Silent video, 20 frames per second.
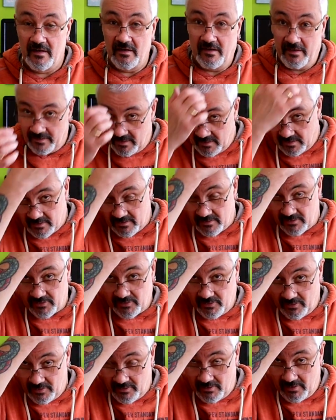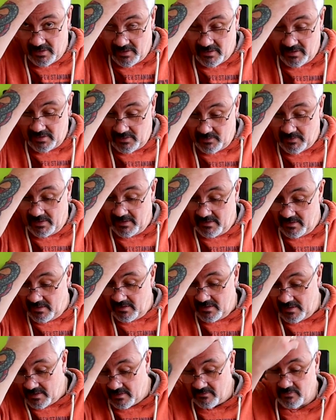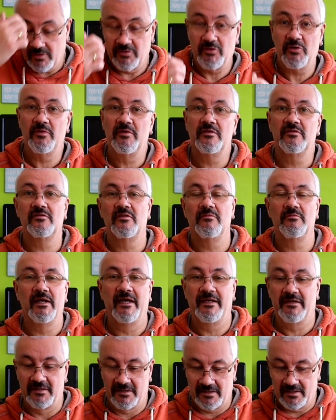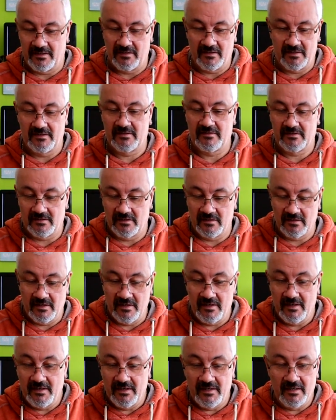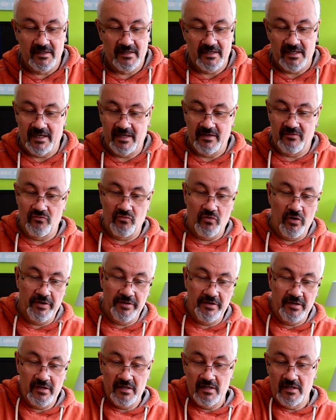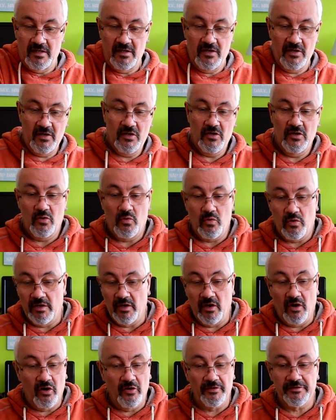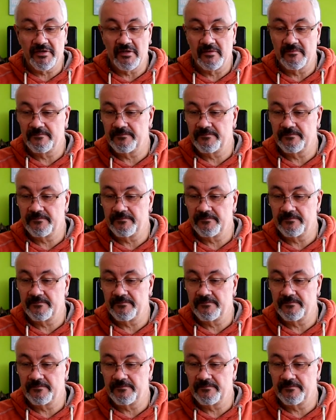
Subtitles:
And I can assure you guys, when we're doing some editing, this can run quite hot.